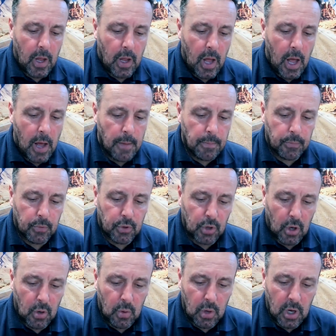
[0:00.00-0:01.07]

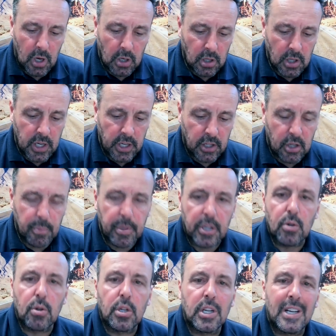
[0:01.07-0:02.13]
So need to be
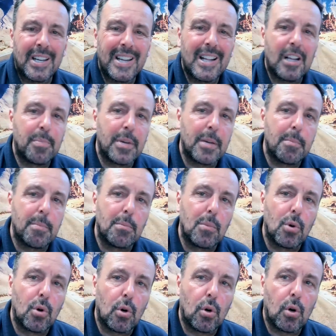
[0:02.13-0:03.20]
doing a little bit
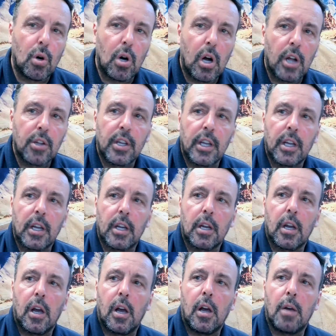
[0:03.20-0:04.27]
more, I think,
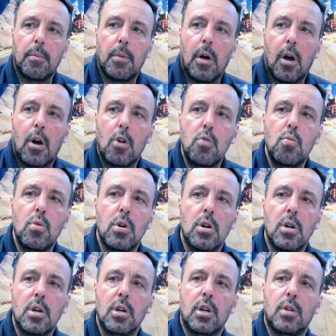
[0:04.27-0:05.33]

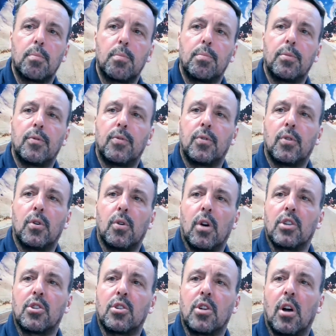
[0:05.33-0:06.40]
homework before I
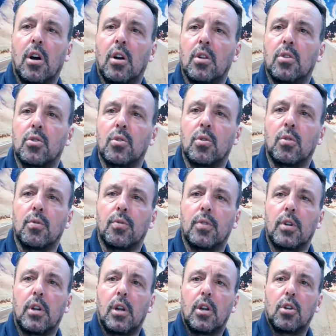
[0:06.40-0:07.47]
start sort of
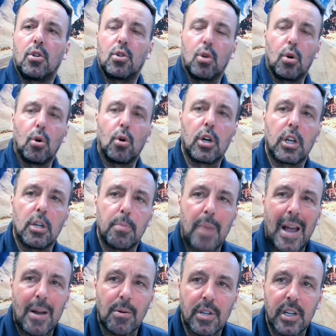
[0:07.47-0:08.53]
talking
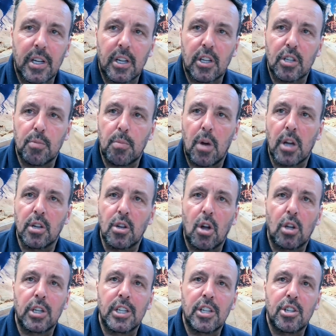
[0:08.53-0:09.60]
about it, because my
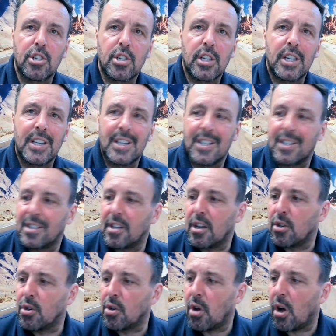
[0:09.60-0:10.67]
knowledge is
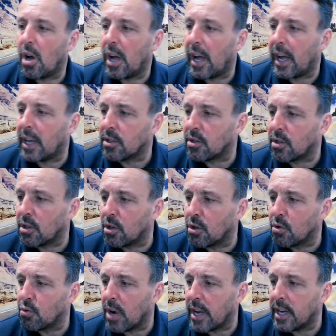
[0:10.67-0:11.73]
not as
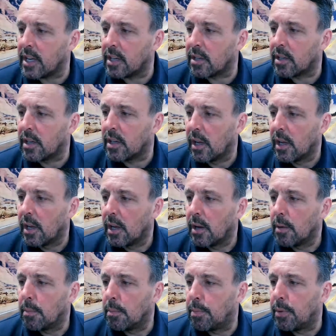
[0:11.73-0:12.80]
great.
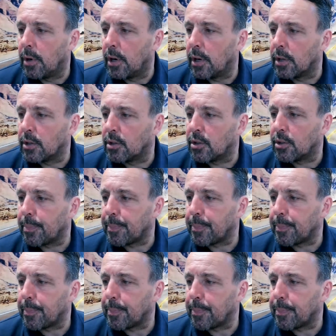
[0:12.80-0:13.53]
But